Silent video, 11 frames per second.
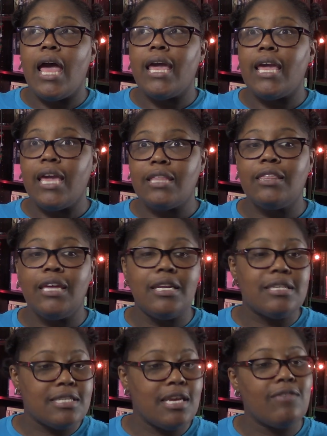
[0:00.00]
Ethan,
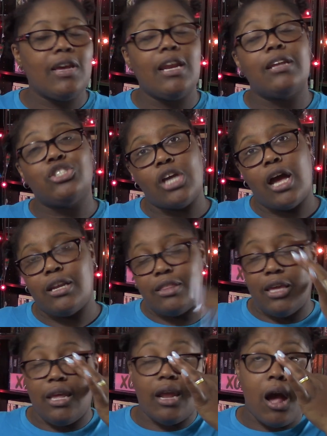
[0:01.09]
Steven,
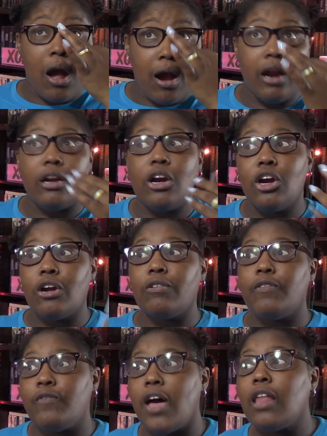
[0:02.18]
Jonathan are her
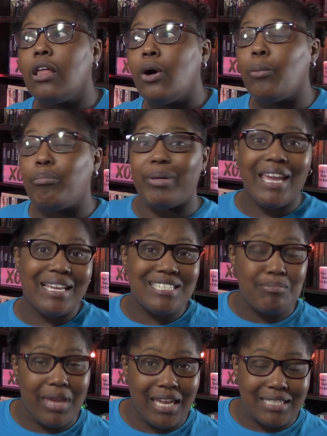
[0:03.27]
fellow
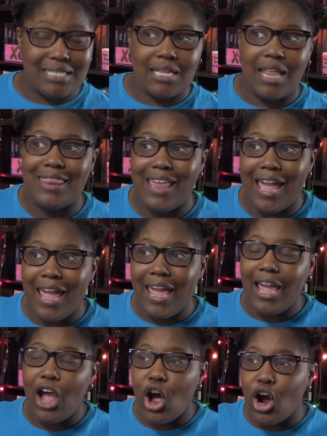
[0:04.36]
bandmates.
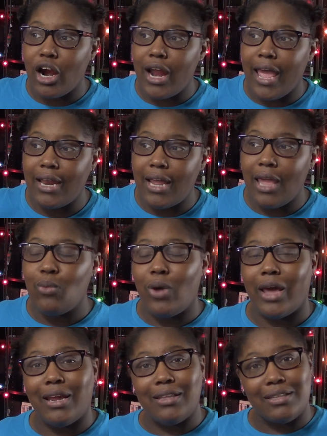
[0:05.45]
They are at a
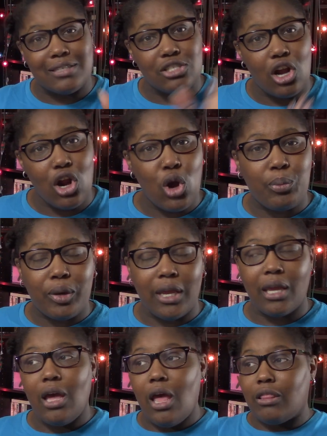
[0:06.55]
wedding. This is our
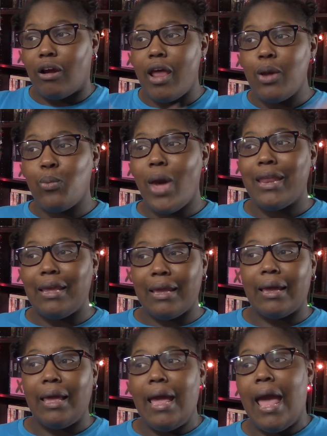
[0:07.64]
opening. They're at a
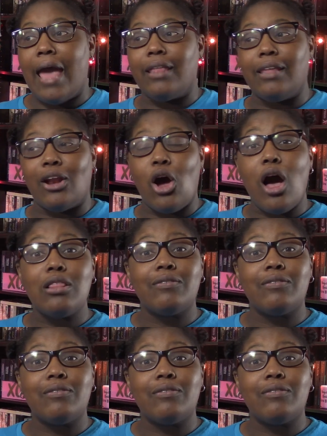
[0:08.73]
wedding. And then all